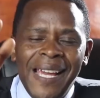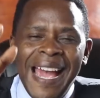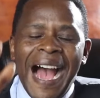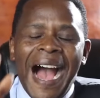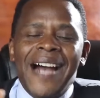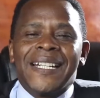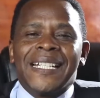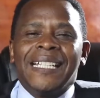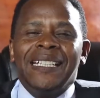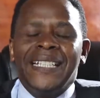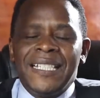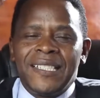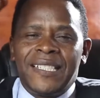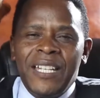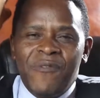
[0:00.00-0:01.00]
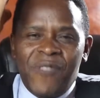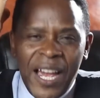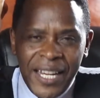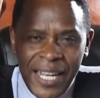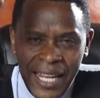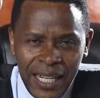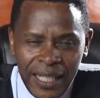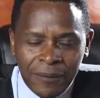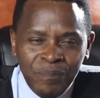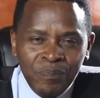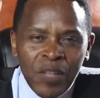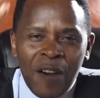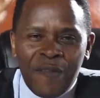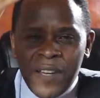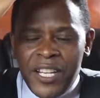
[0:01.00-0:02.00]
I release divine healing
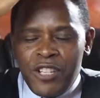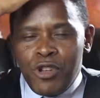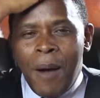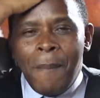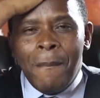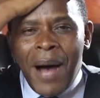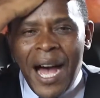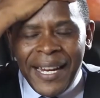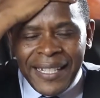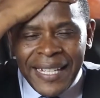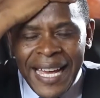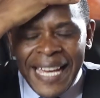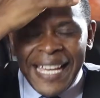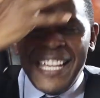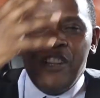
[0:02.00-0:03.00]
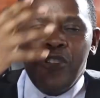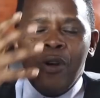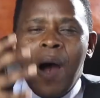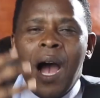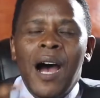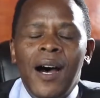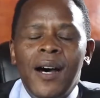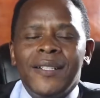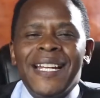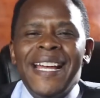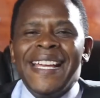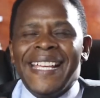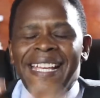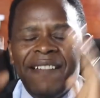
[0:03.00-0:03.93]
for in your mind, in your heart,